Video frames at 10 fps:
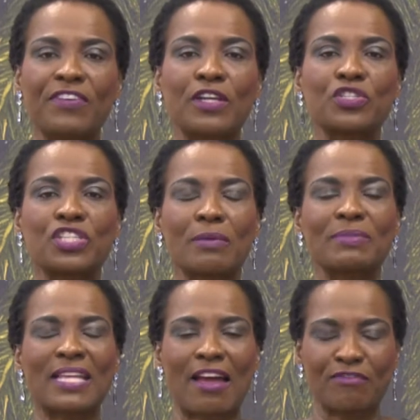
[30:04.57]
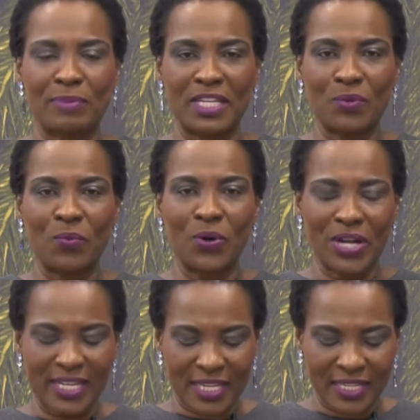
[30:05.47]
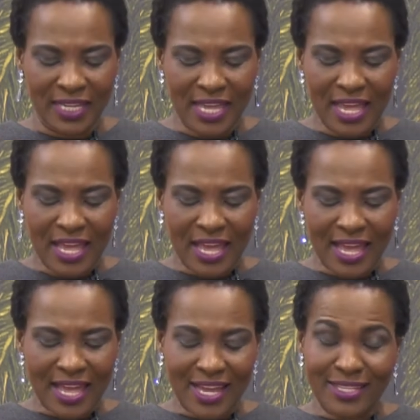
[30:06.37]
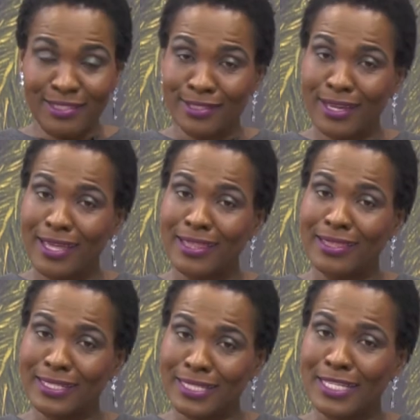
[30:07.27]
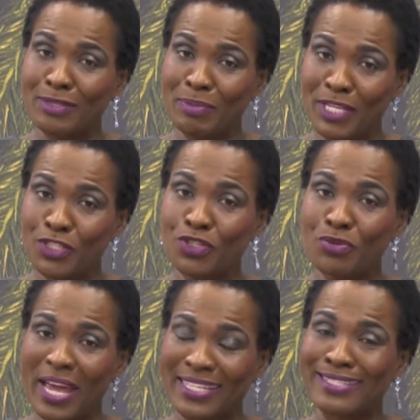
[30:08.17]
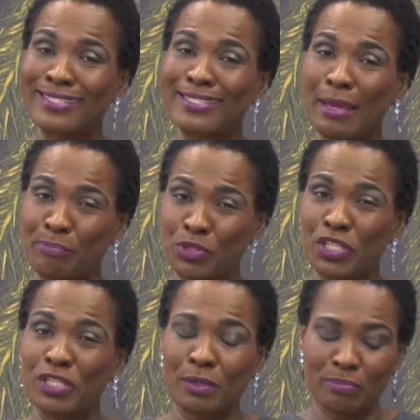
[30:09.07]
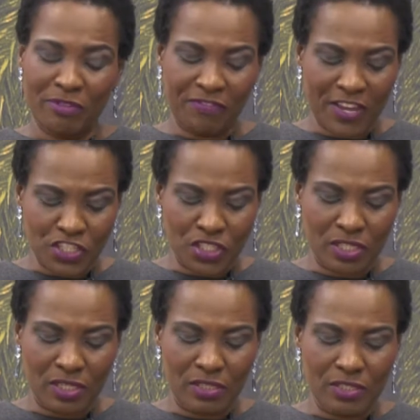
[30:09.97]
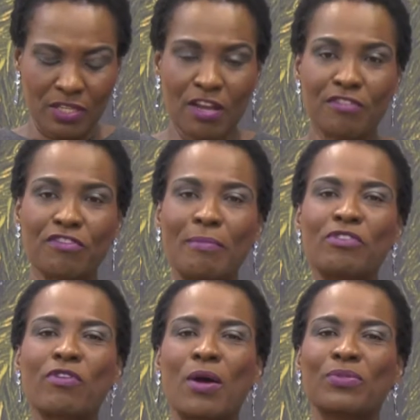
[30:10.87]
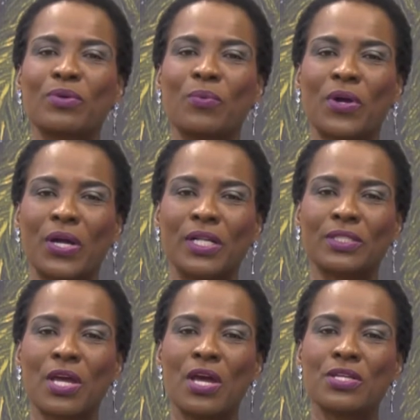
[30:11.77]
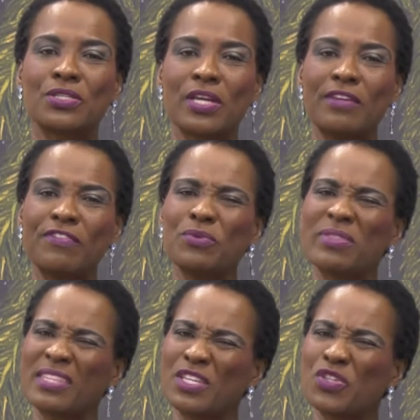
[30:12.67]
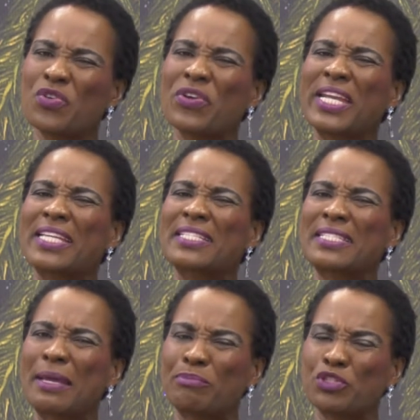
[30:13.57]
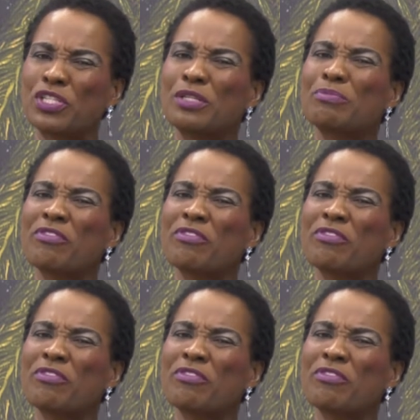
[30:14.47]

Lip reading: fellowships have been awarded, and this has been to exceptional professionals from around the world. So if you think you're an exceptional